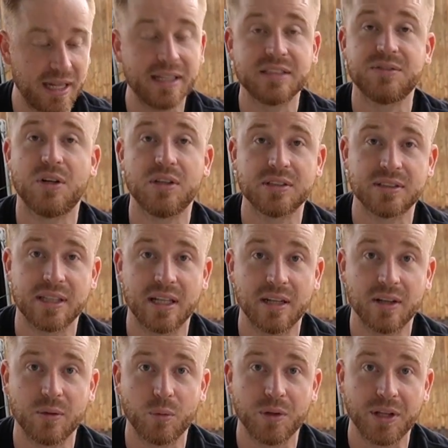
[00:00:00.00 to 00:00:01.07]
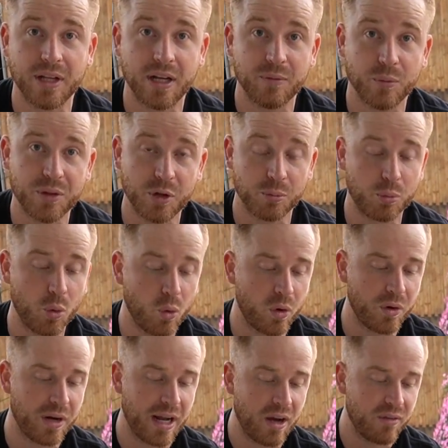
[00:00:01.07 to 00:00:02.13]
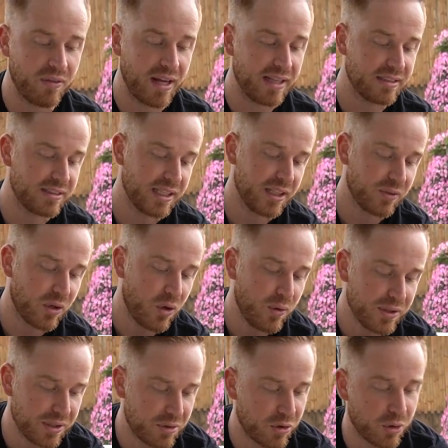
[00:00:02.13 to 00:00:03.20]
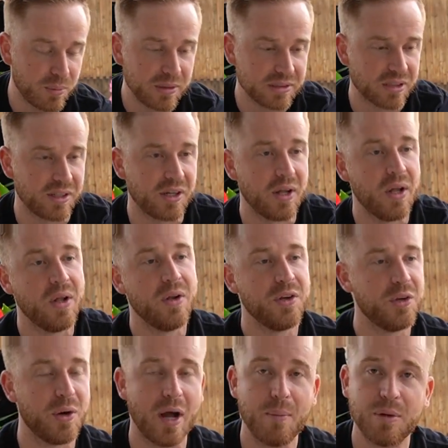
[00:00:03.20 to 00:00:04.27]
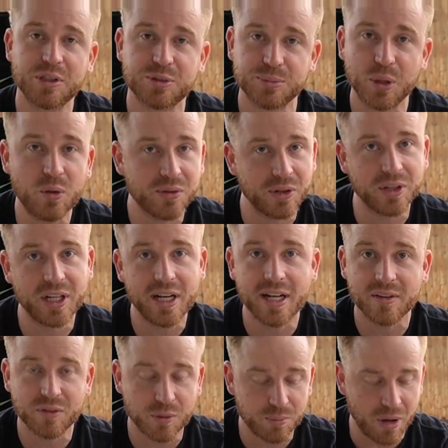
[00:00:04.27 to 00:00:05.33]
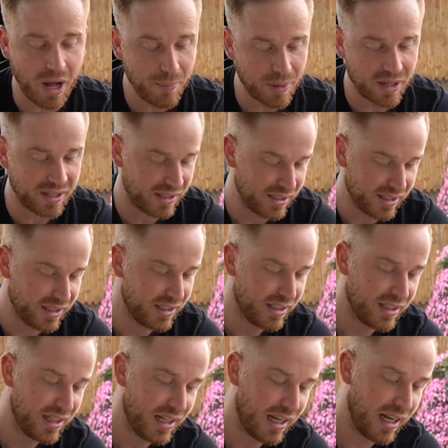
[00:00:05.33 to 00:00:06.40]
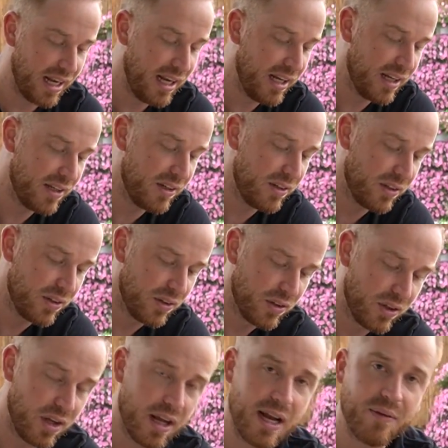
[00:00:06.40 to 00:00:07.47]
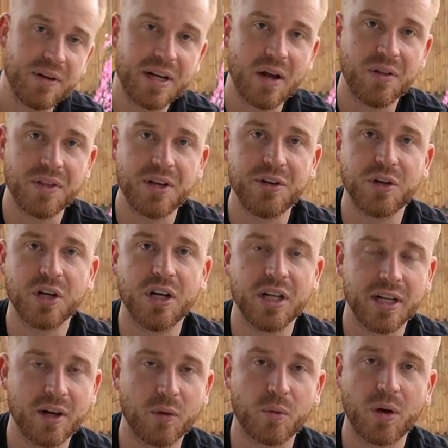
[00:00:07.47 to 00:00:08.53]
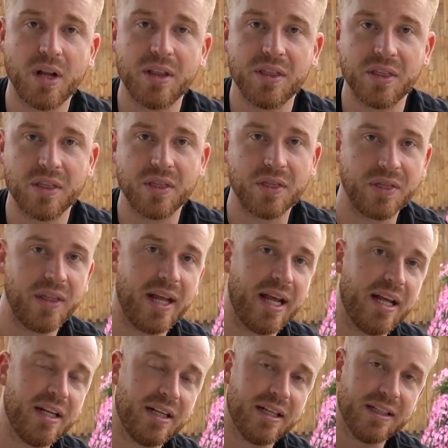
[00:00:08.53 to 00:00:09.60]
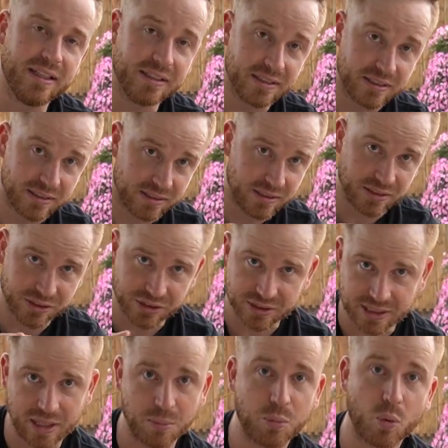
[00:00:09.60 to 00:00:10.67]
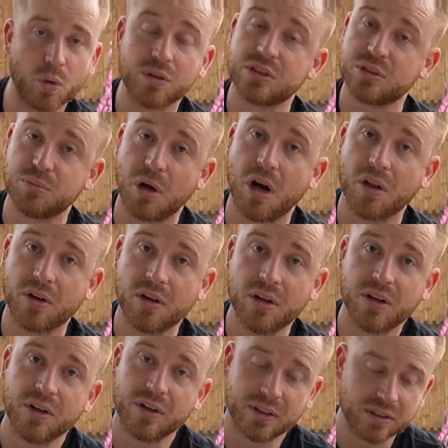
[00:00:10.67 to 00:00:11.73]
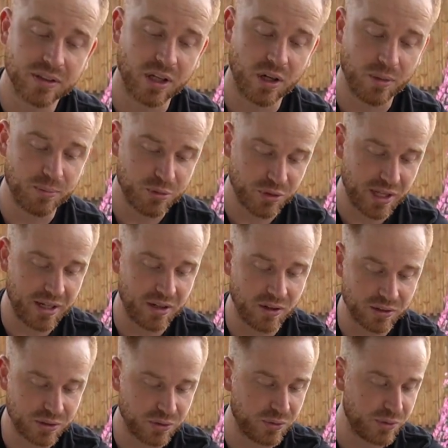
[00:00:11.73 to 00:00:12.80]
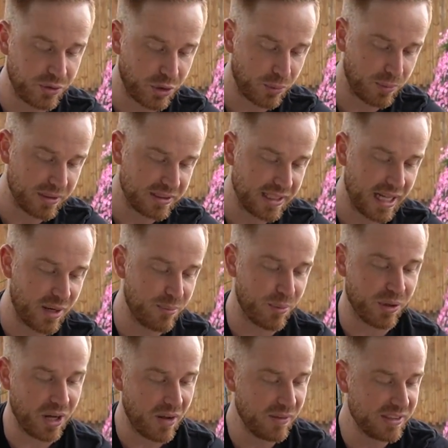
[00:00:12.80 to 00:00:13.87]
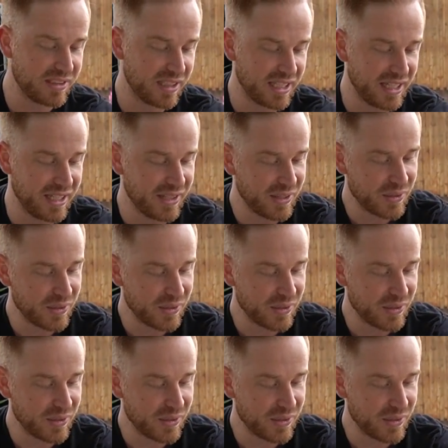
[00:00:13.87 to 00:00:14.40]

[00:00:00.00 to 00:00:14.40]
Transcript: as far as when they're born, how fast they grow, it determines on, you know, how much milk they're getting from mama. And every now and then you're going to get a runt that is just kind of born smaller, so that also determines that. But obviously,